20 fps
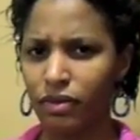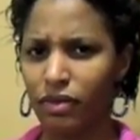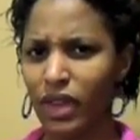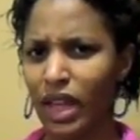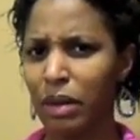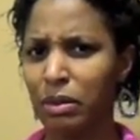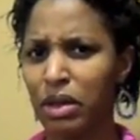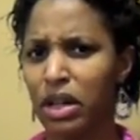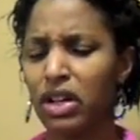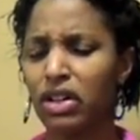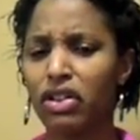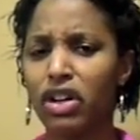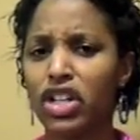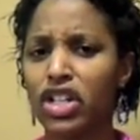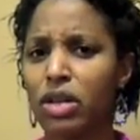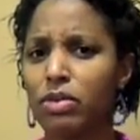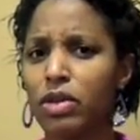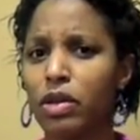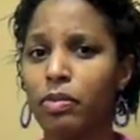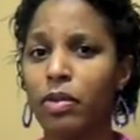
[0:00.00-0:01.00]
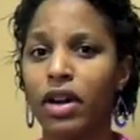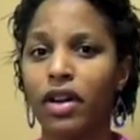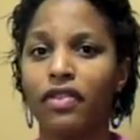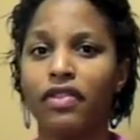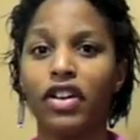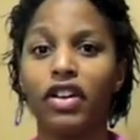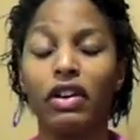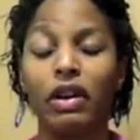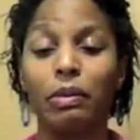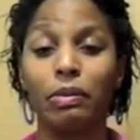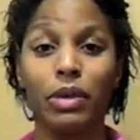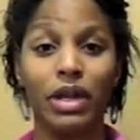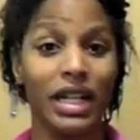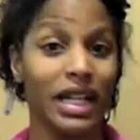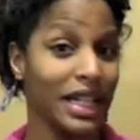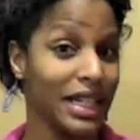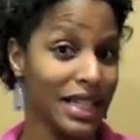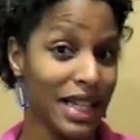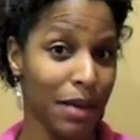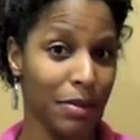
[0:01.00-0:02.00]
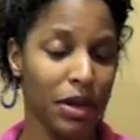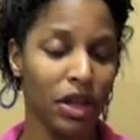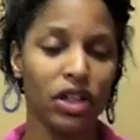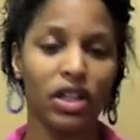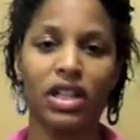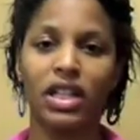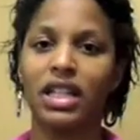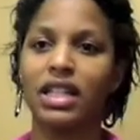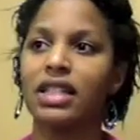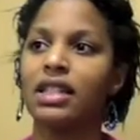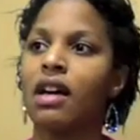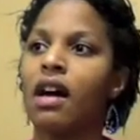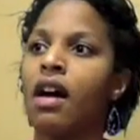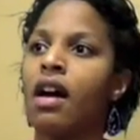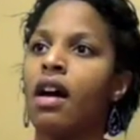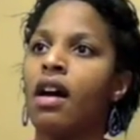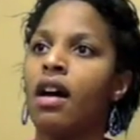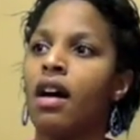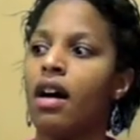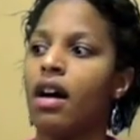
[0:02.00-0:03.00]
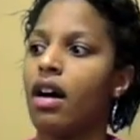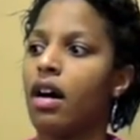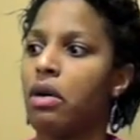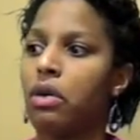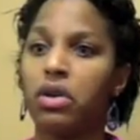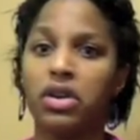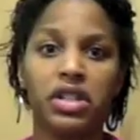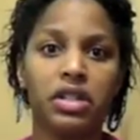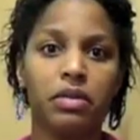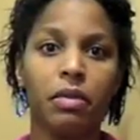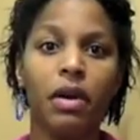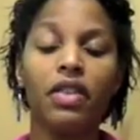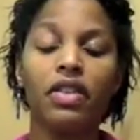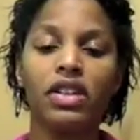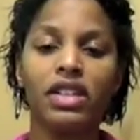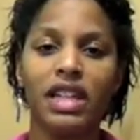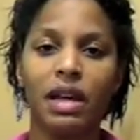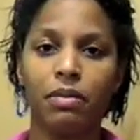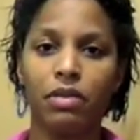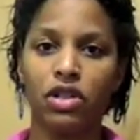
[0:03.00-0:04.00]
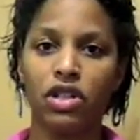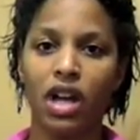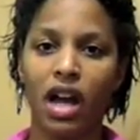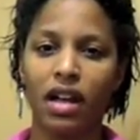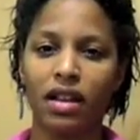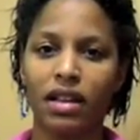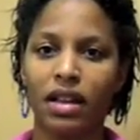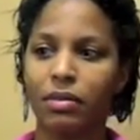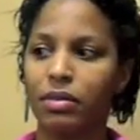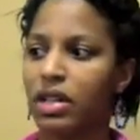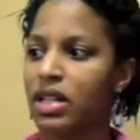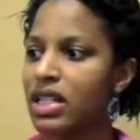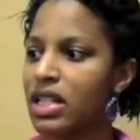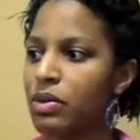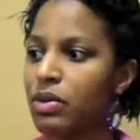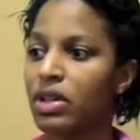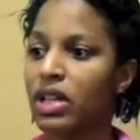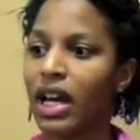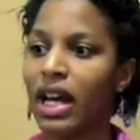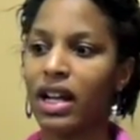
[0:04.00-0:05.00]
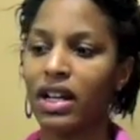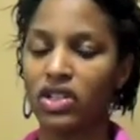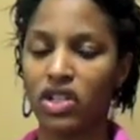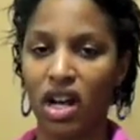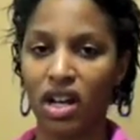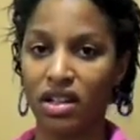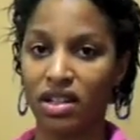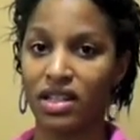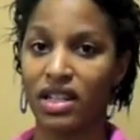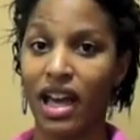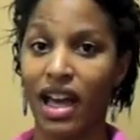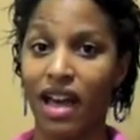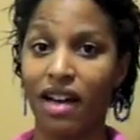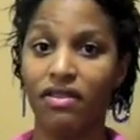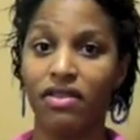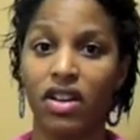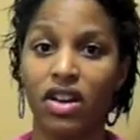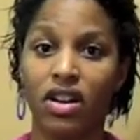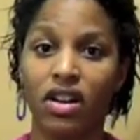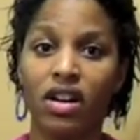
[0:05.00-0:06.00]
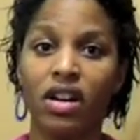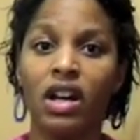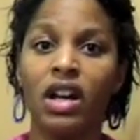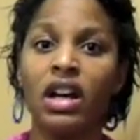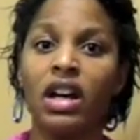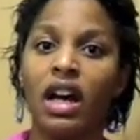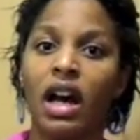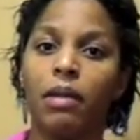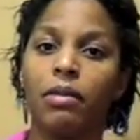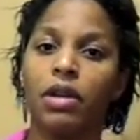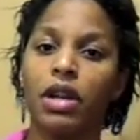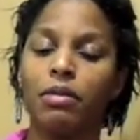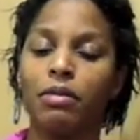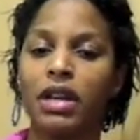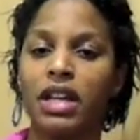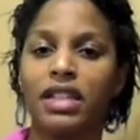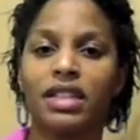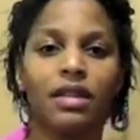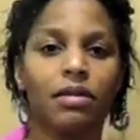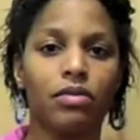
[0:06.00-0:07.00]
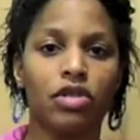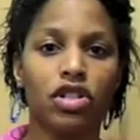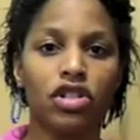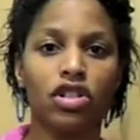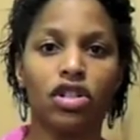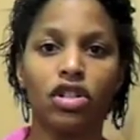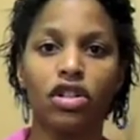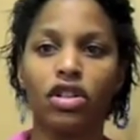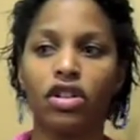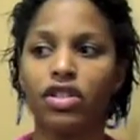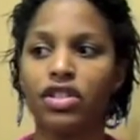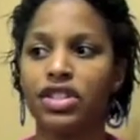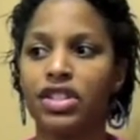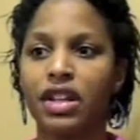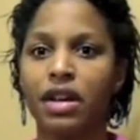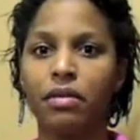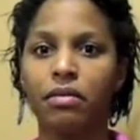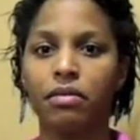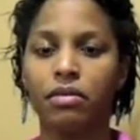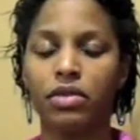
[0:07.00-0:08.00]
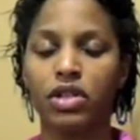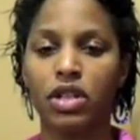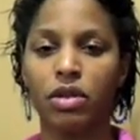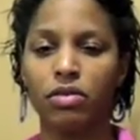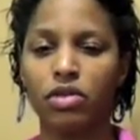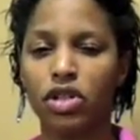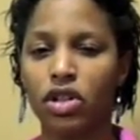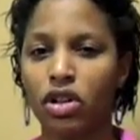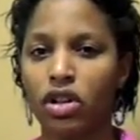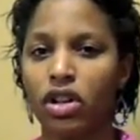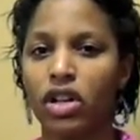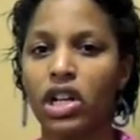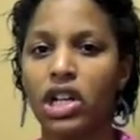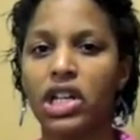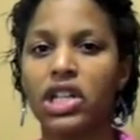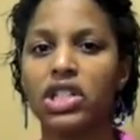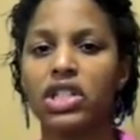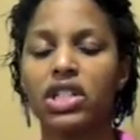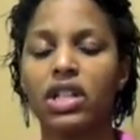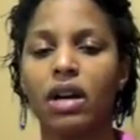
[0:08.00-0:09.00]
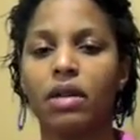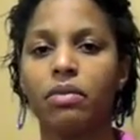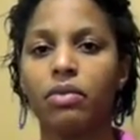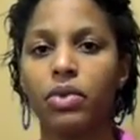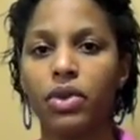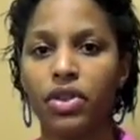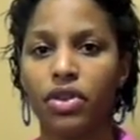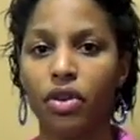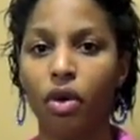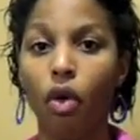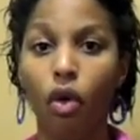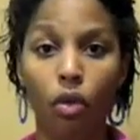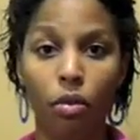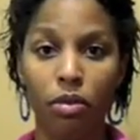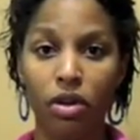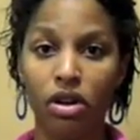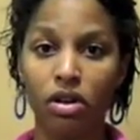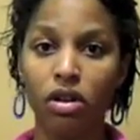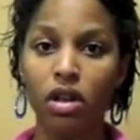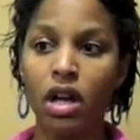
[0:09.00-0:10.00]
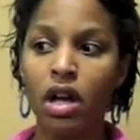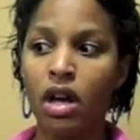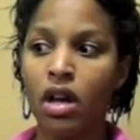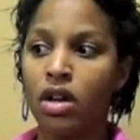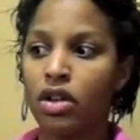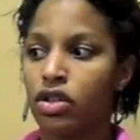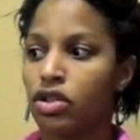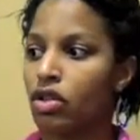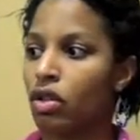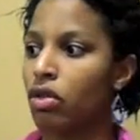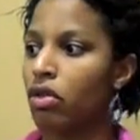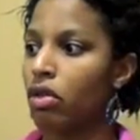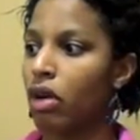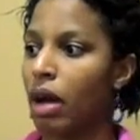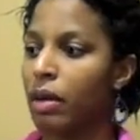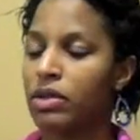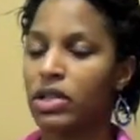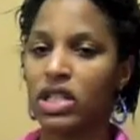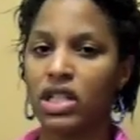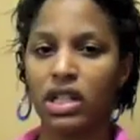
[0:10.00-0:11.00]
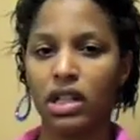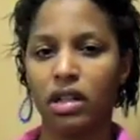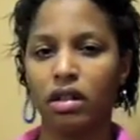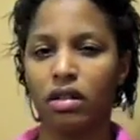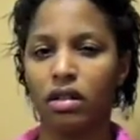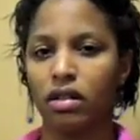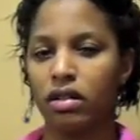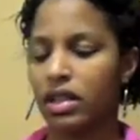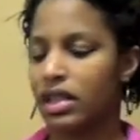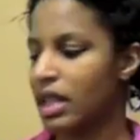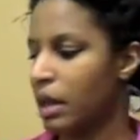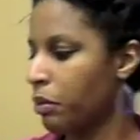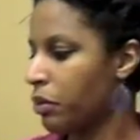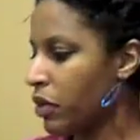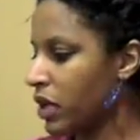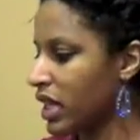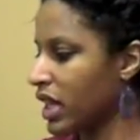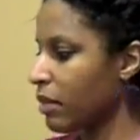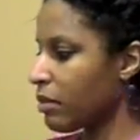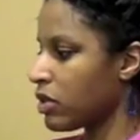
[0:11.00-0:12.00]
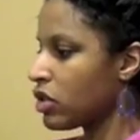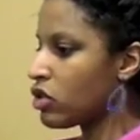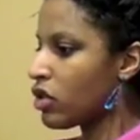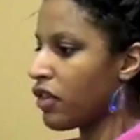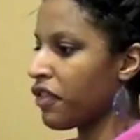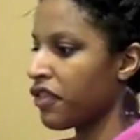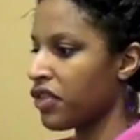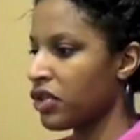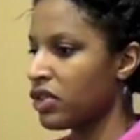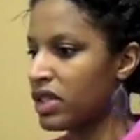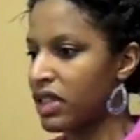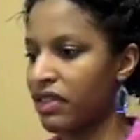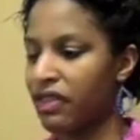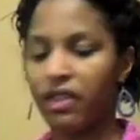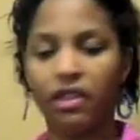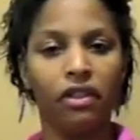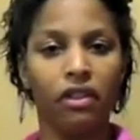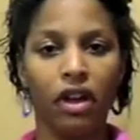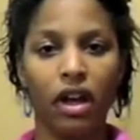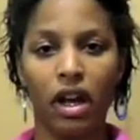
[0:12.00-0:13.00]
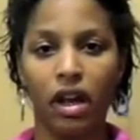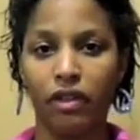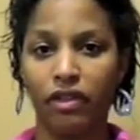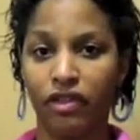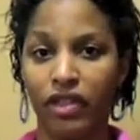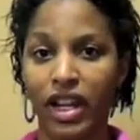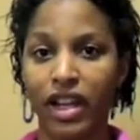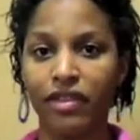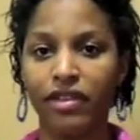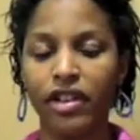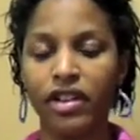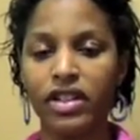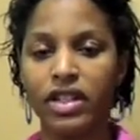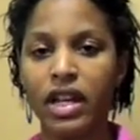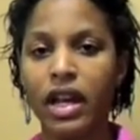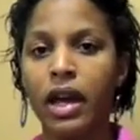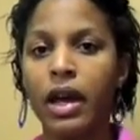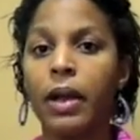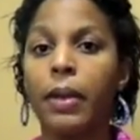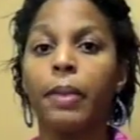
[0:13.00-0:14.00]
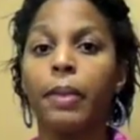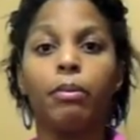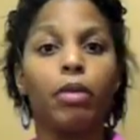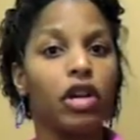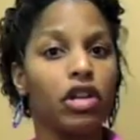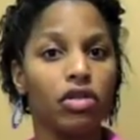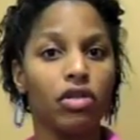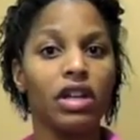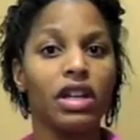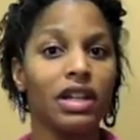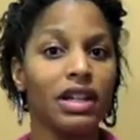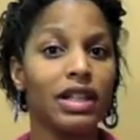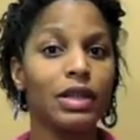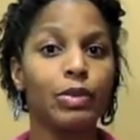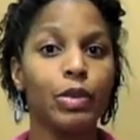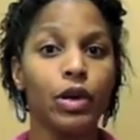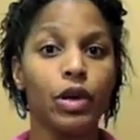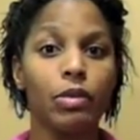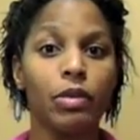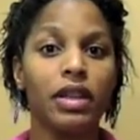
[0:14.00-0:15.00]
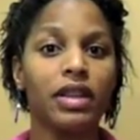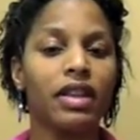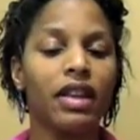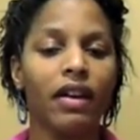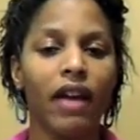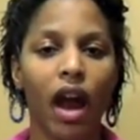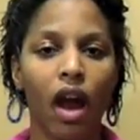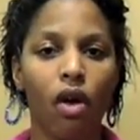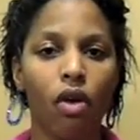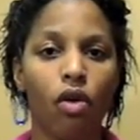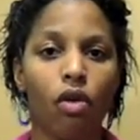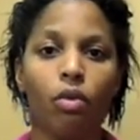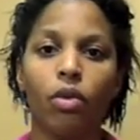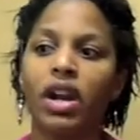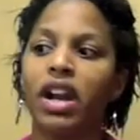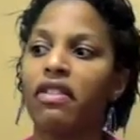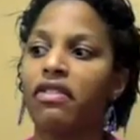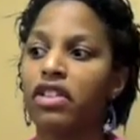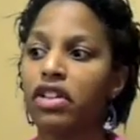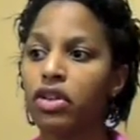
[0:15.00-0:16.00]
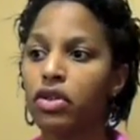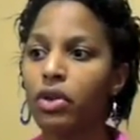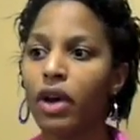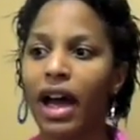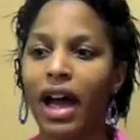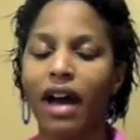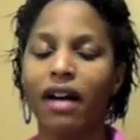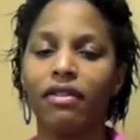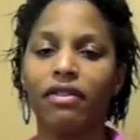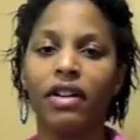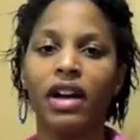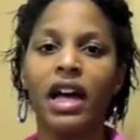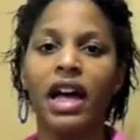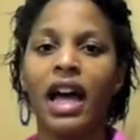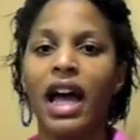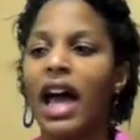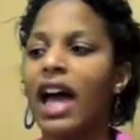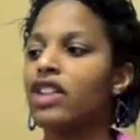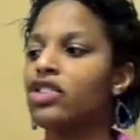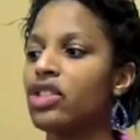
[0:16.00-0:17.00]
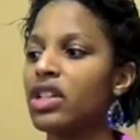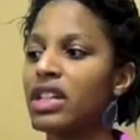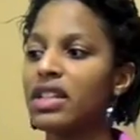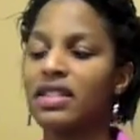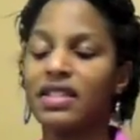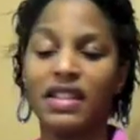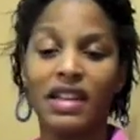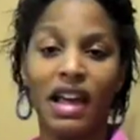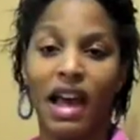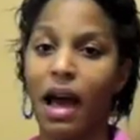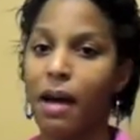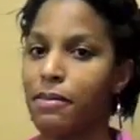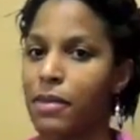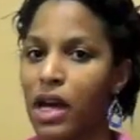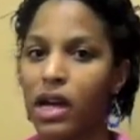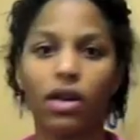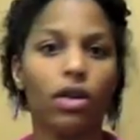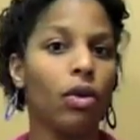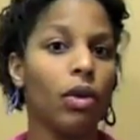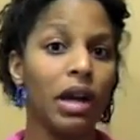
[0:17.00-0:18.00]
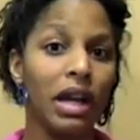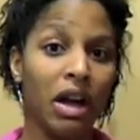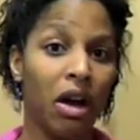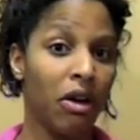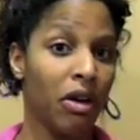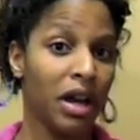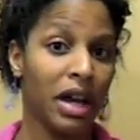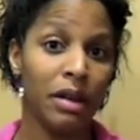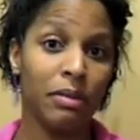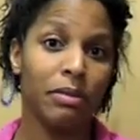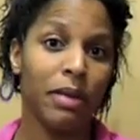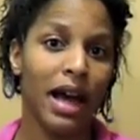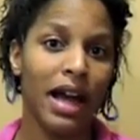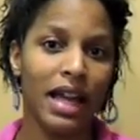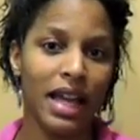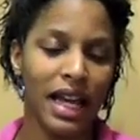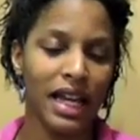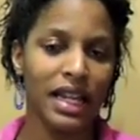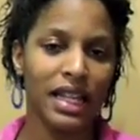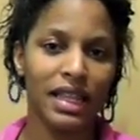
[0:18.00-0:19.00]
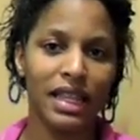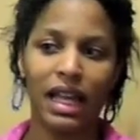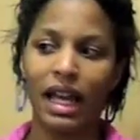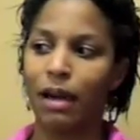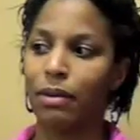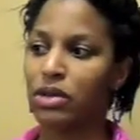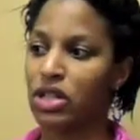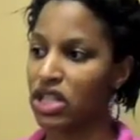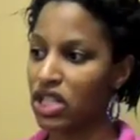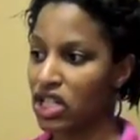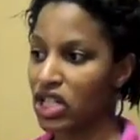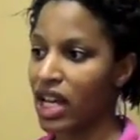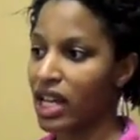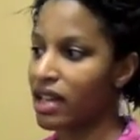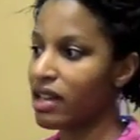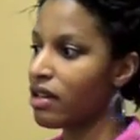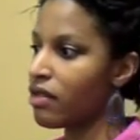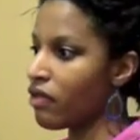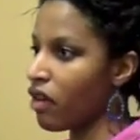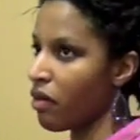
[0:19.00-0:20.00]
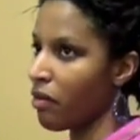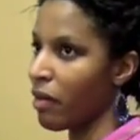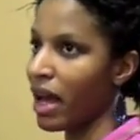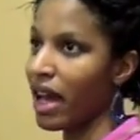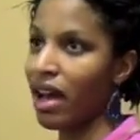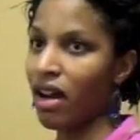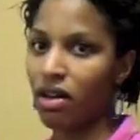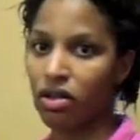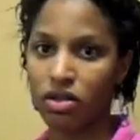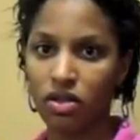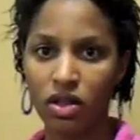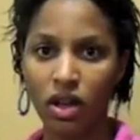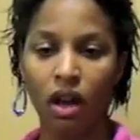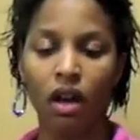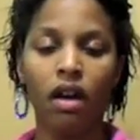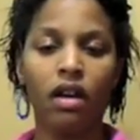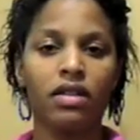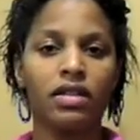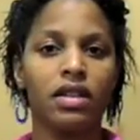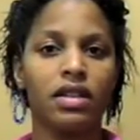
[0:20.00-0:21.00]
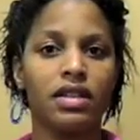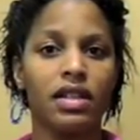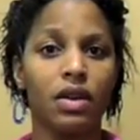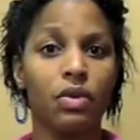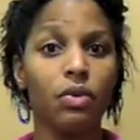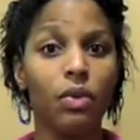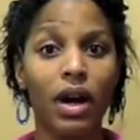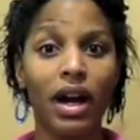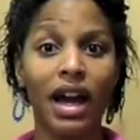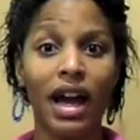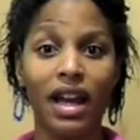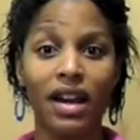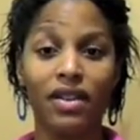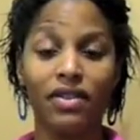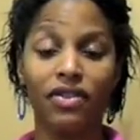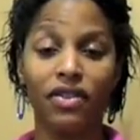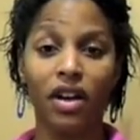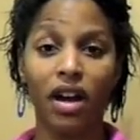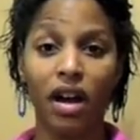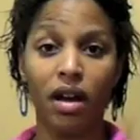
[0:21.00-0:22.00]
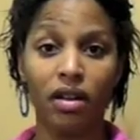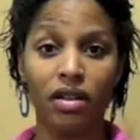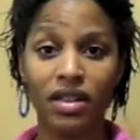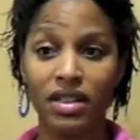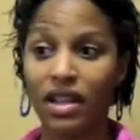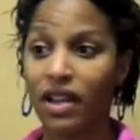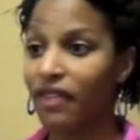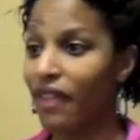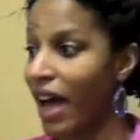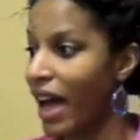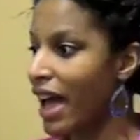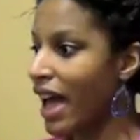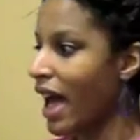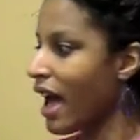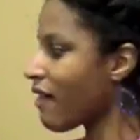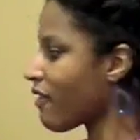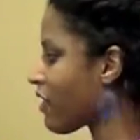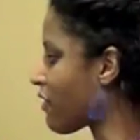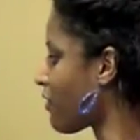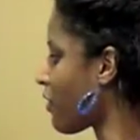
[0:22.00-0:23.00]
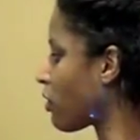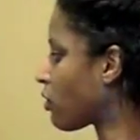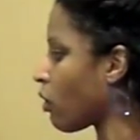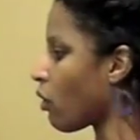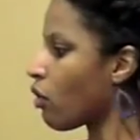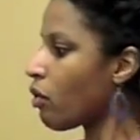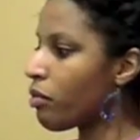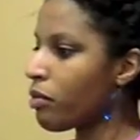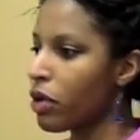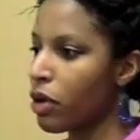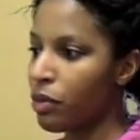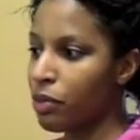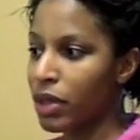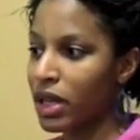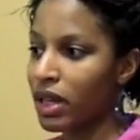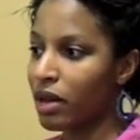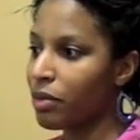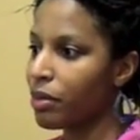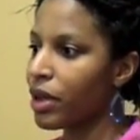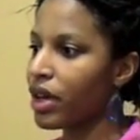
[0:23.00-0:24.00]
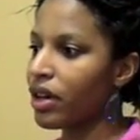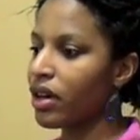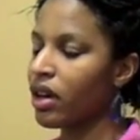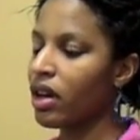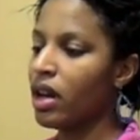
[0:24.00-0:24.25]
I'm going to crush up the Butterfinger and put it inside my cookies, or some other type of chocolate. I'm going to see what kind of chocolates I have here. I'm going to make some sugar, some sugar cookies, some with oatmeal. So I'm just going to separate them into a few different flavors. But you can experiment there at home, whatever you have. As you can see, I'm not going out and buying anything. I'm just checking around my house to see what kind of stuff I have. I found oatmeal, peanut butter.